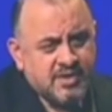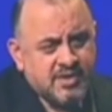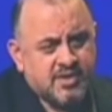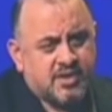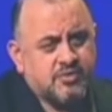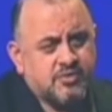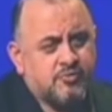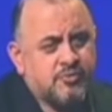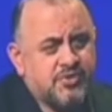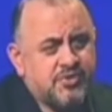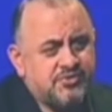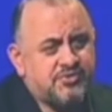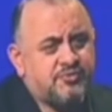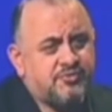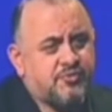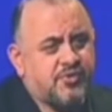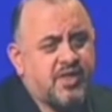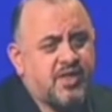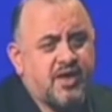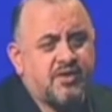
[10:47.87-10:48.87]
And the reason
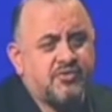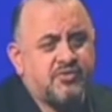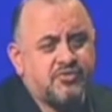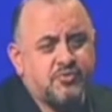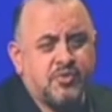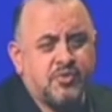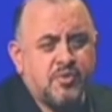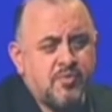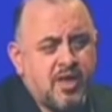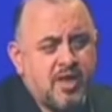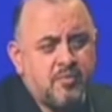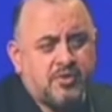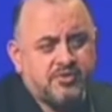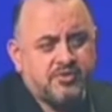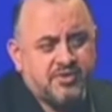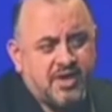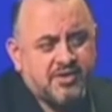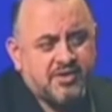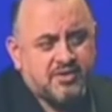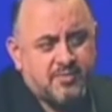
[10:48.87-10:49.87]
for that is you want to be able
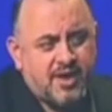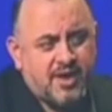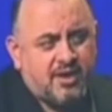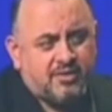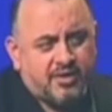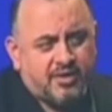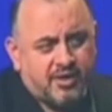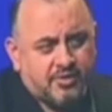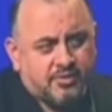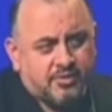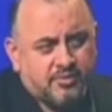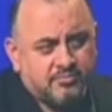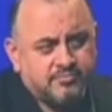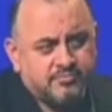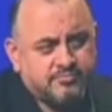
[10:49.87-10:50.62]
to take them out later.